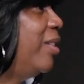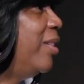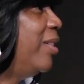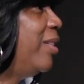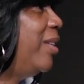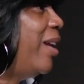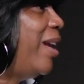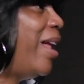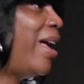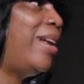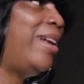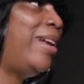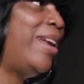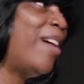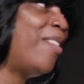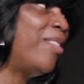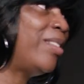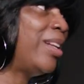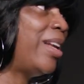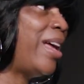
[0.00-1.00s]
Now that
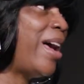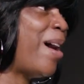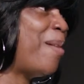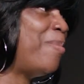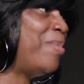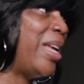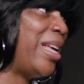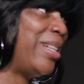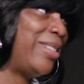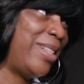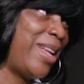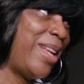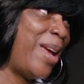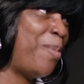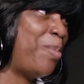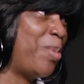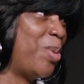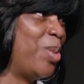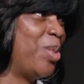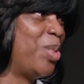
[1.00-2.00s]
never could have happened at
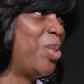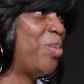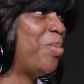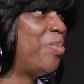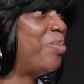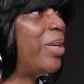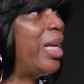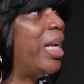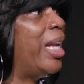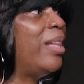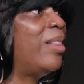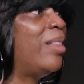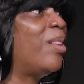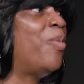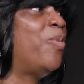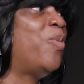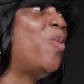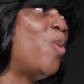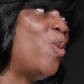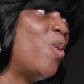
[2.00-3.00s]
Staples, but at the
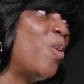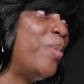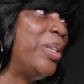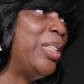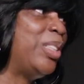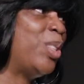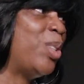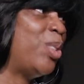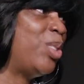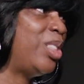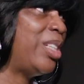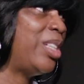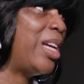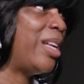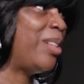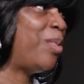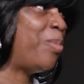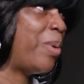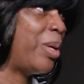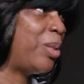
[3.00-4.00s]
Forum, it shows you
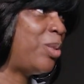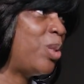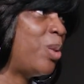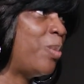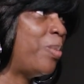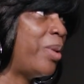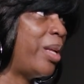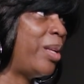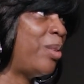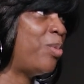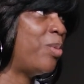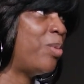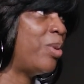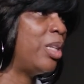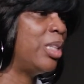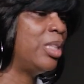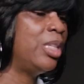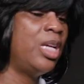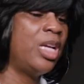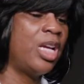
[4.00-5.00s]
how special the place
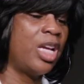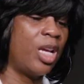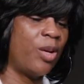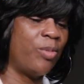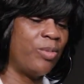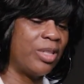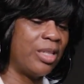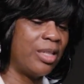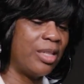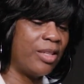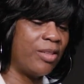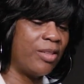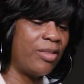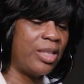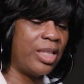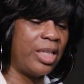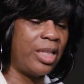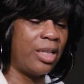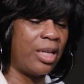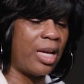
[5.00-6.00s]
was. It was
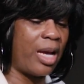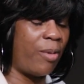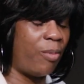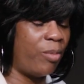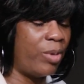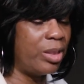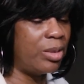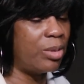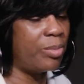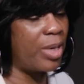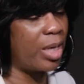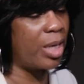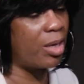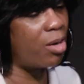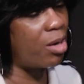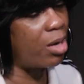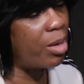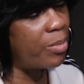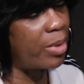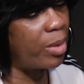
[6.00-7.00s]
literally, I went to my
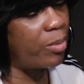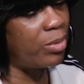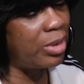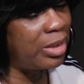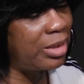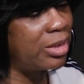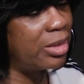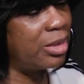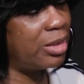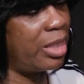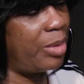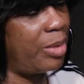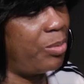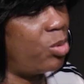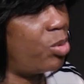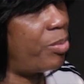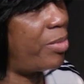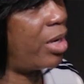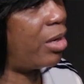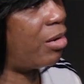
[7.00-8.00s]
car, I'm like, what is this taped
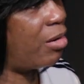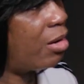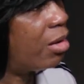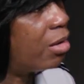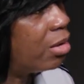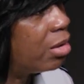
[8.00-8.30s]
on my car?